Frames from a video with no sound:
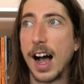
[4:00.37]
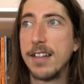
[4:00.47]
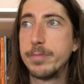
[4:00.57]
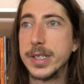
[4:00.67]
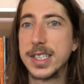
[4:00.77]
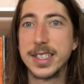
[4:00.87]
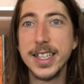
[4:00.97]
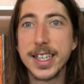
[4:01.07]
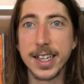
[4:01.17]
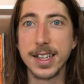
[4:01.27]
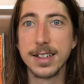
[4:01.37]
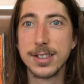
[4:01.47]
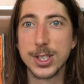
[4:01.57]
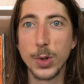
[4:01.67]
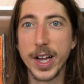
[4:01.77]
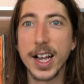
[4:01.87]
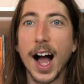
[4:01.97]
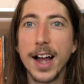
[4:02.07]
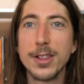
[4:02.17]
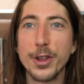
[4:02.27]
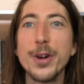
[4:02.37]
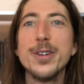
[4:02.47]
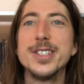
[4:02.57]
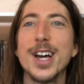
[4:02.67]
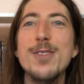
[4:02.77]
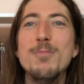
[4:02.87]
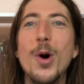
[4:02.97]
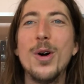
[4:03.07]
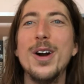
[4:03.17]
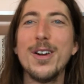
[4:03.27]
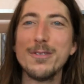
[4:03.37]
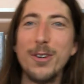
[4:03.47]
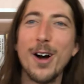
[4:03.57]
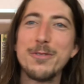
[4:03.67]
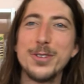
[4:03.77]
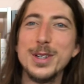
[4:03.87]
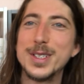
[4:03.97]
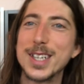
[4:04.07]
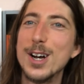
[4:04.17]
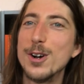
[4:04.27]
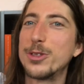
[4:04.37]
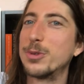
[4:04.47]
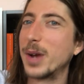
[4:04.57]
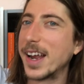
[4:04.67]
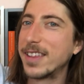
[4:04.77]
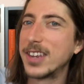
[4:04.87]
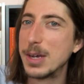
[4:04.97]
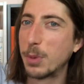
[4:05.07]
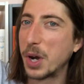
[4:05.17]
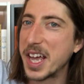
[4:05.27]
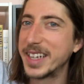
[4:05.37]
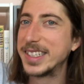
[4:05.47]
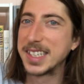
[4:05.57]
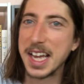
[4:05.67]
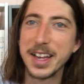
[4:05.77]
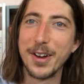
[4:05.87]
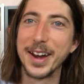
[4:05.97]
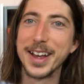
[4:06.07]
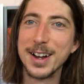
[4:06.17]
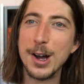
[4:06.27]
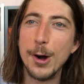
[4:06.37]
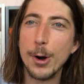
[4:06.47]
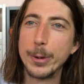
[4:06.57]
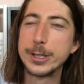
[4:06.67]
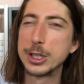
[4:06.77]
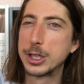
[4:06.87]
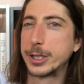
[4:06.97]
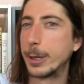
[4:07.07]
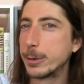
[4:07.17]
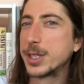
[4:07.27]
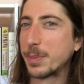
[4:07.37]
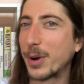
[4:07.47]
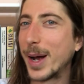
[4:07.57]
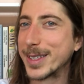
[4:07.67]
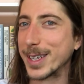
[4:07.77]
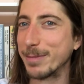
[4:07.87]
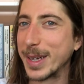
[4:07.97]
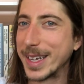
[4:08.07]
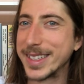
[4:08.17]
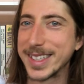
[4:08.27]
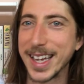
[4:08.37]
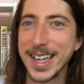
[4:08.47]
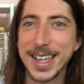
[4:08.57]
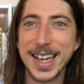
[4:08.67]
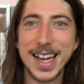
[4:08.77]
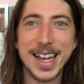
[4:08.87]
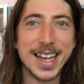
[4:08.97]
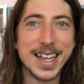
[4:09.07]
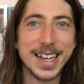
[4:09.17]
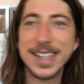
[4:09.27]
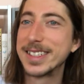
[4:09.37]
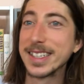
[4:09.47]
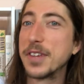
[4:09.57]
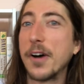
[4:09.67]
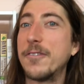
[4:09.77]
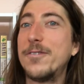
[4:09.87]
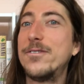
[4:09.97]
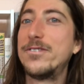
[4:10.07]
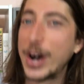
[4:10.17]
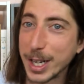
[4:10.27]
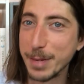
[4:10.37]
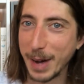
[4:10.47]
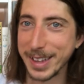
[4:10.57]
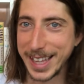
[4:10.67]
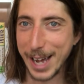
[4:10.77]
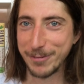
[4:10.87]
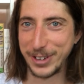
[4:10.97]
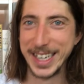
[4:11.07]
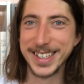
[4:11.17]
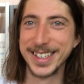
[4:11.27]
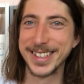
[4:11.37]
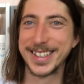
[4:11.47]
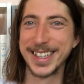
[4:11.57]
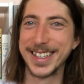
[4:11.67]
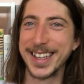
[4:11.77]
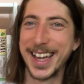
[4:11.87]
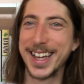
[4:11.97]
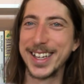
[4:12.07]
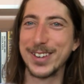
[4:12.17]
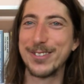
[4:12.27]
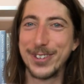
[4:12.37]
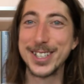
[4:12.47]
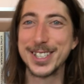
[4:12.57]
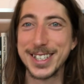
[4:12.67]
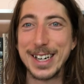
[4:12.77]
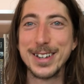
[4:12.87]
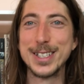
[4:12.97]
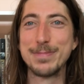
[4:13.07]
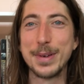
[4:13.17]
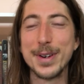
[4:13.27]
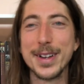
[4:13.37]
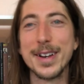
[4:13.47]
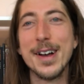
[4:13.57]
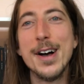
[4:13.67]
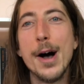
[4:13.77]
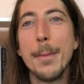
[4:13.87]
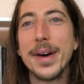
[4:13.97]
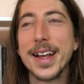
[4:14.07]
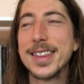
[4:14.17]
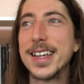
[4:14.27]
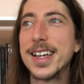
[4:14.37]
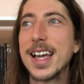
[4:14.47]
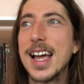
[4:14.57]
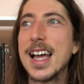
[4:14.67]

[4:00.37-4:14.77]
I've been seeking. So like, I learned more on raw foods through Anthony Bourdain's take on it, which is so surprising, because like, he doesn't give a fuck about that field, like, or vegetarians, period. But I think